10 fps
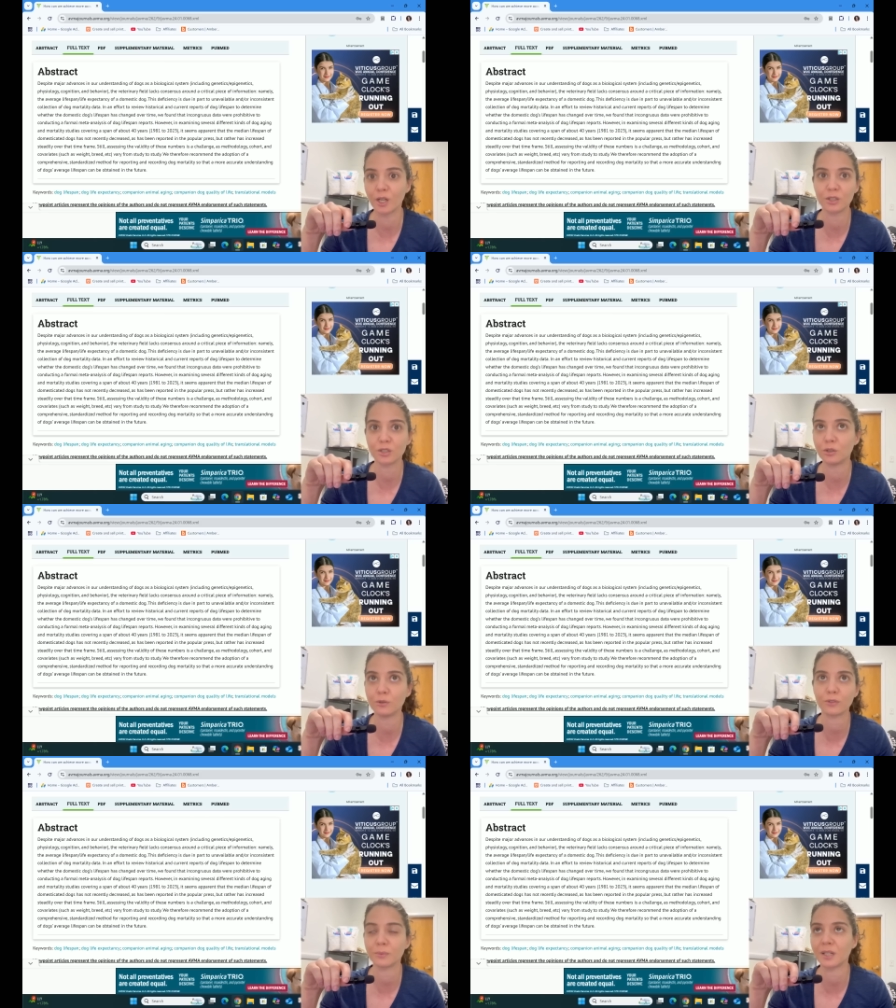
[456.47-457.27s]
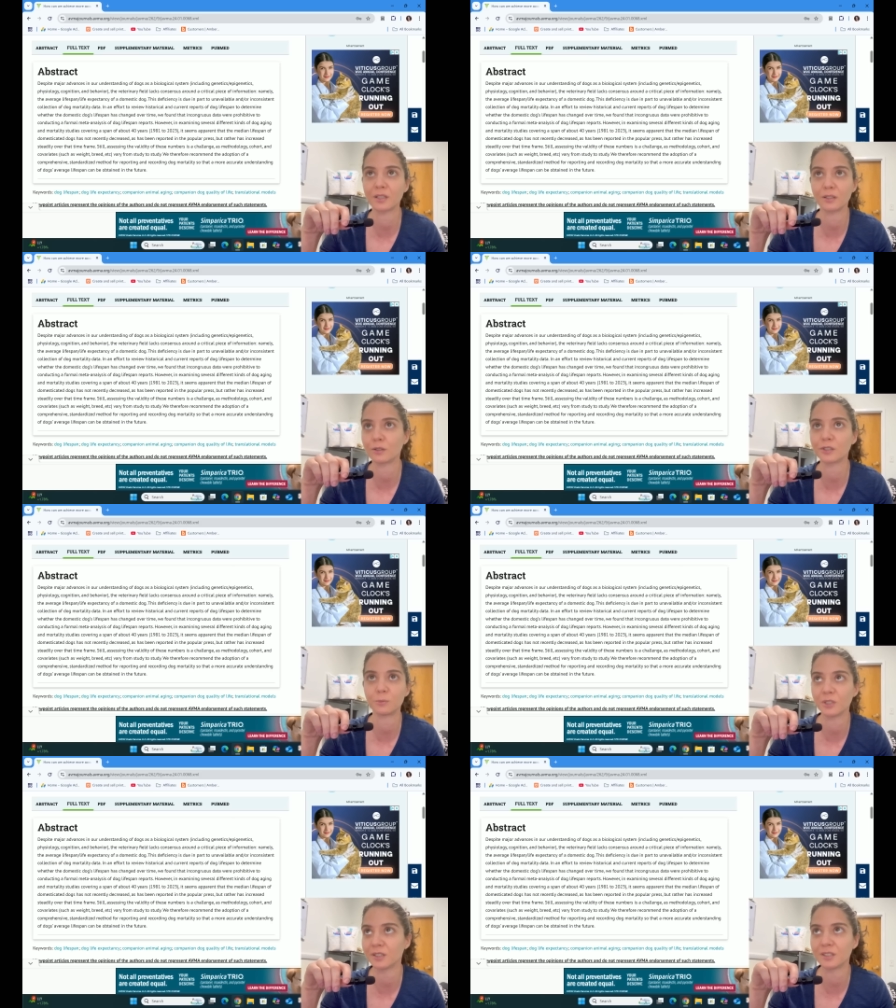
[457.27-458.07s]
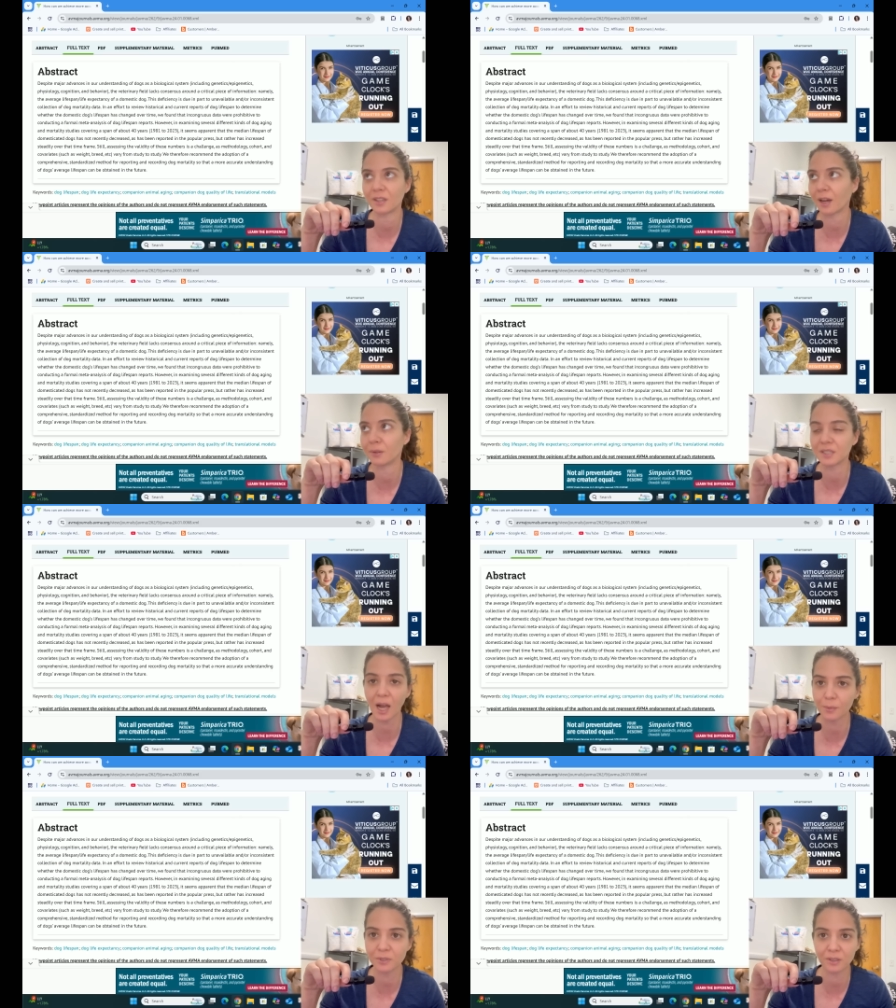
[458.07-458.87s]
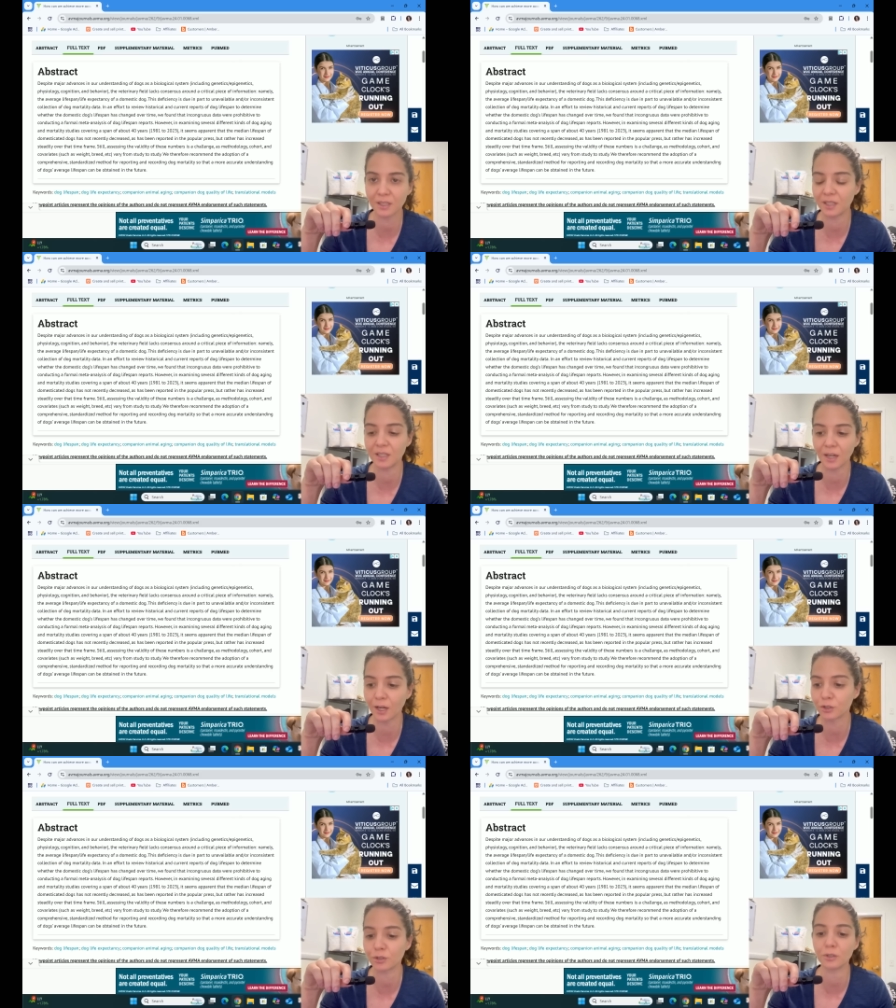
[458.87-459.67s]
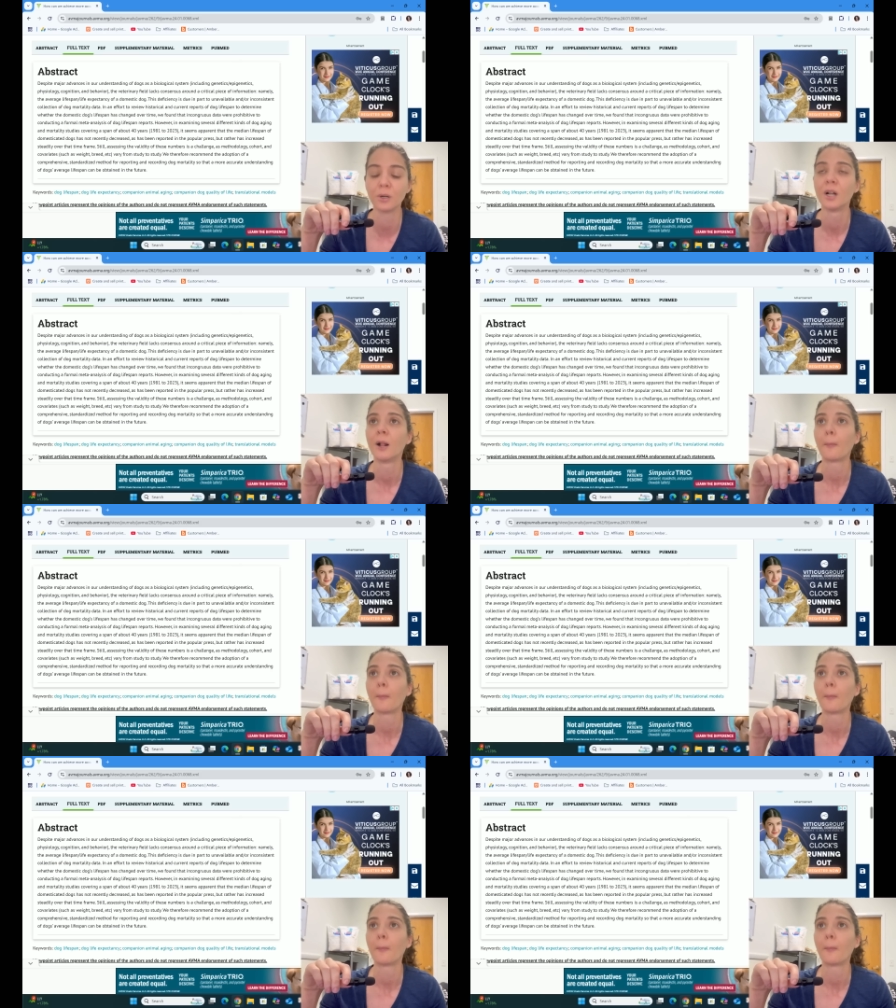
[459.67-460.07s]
I just knew from my clinical experience that that was absolutely not true.